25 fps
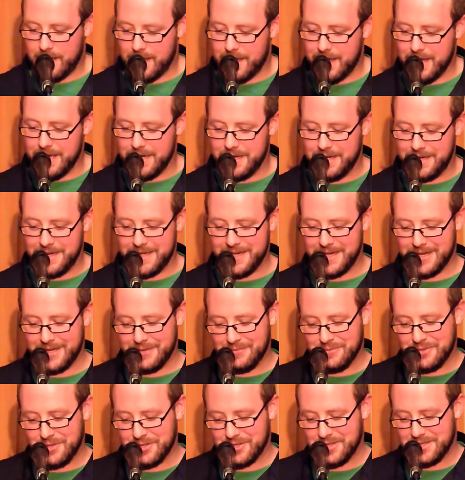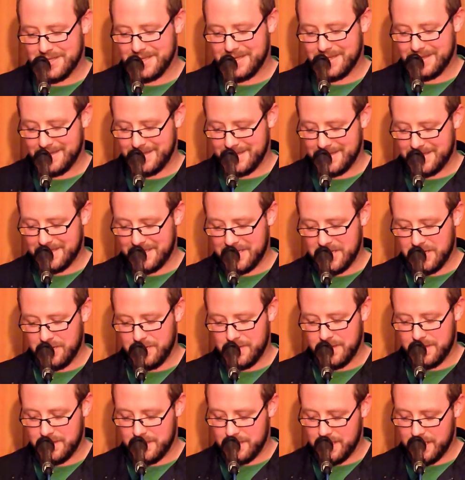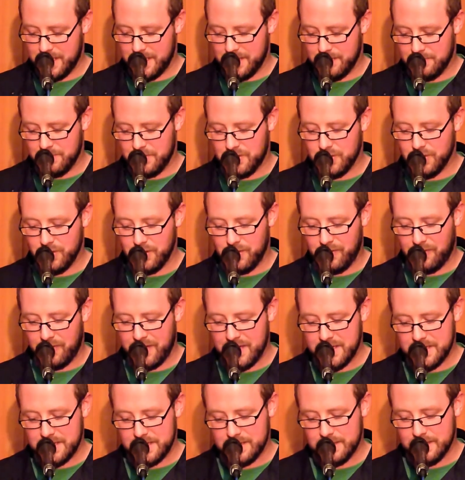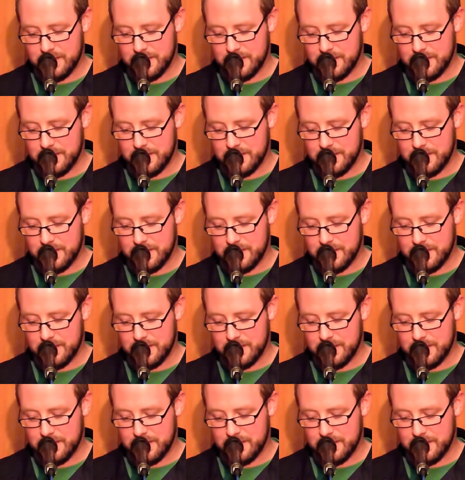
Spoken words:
And just continuing the Joy Fest,